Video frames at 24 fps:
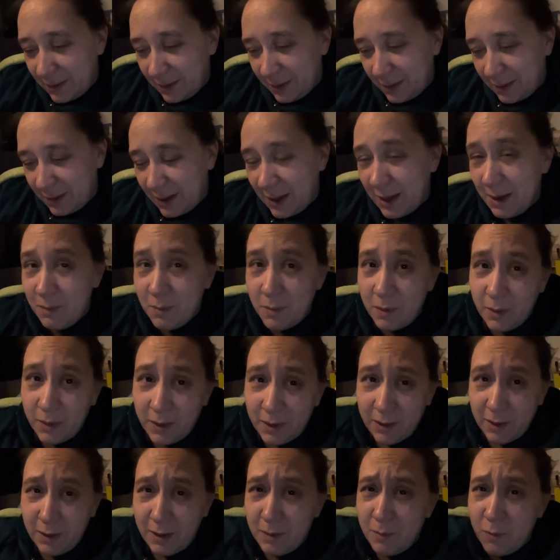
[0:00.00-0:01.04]
it came
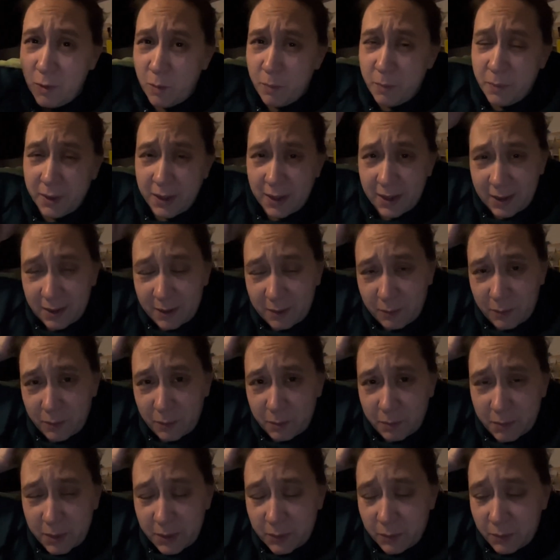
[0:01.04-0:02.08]
up again a
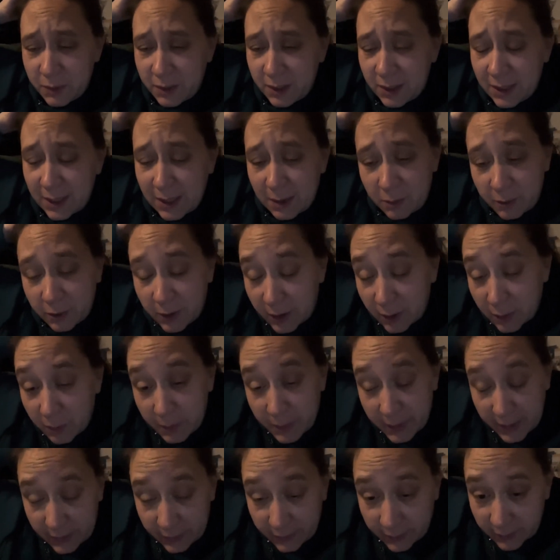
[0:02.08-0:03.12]
bit with the neighbor. I got
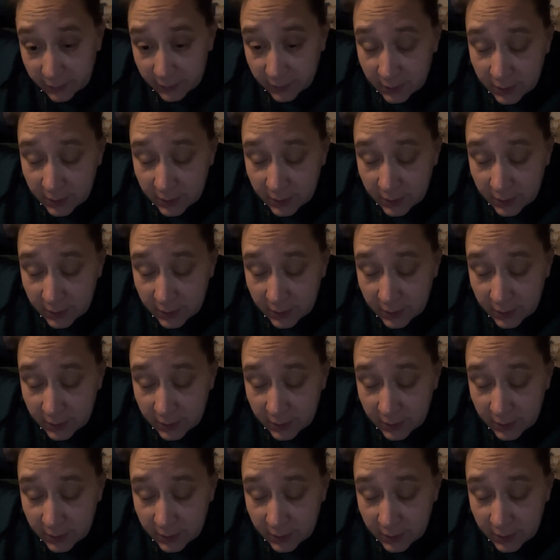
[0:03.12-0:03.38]
better.